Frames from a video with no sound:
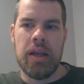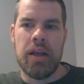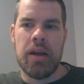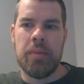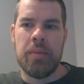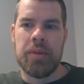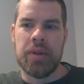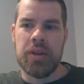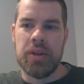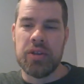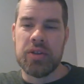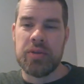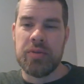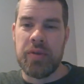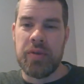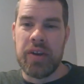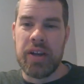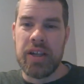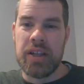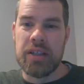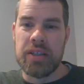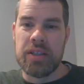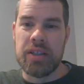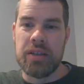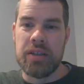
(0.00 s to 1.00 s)
But
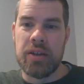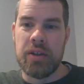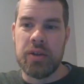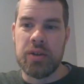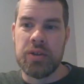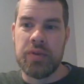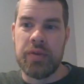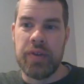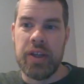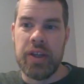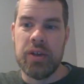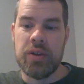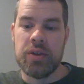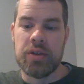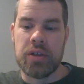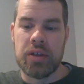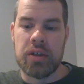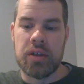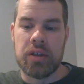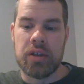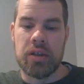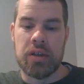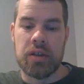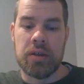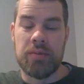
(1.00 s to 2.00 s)
those videos
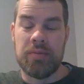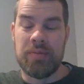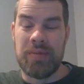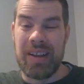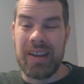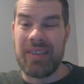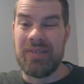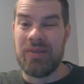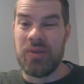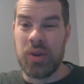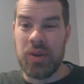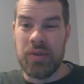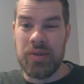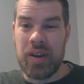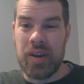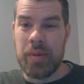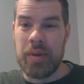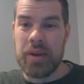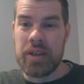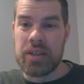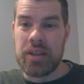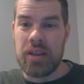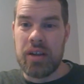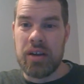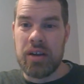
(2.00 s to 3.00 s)
are like 45
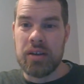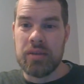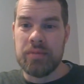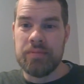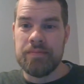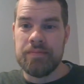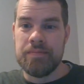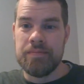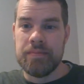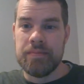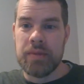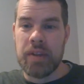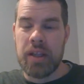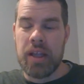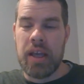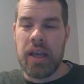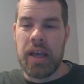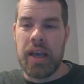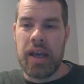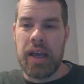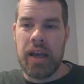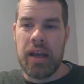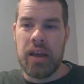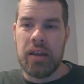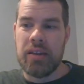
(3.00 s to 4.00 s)
minutes long
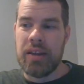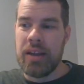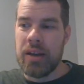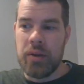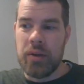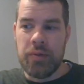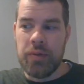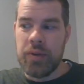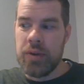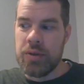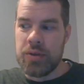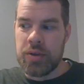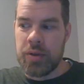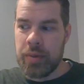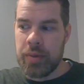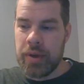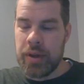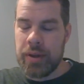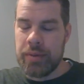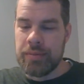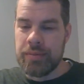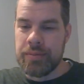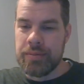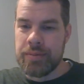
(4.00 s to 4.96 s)
and they don't feature me.